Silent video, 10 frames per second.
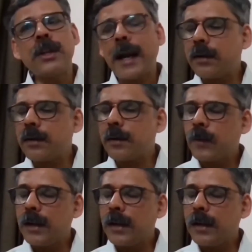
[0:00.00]
that
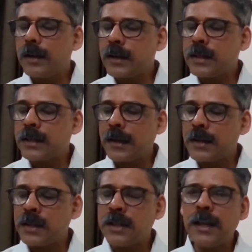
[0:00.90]

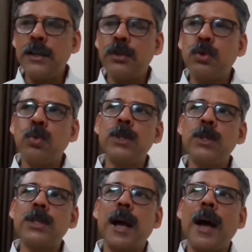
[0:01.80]
statistical
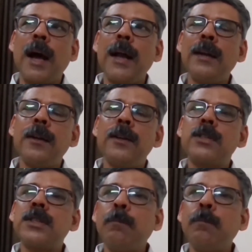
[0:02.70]
tools are
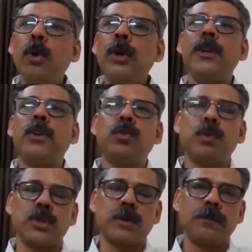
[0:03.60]
supporting
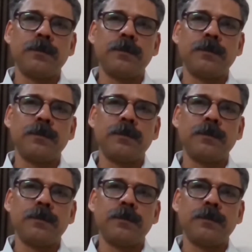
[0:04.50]
tools.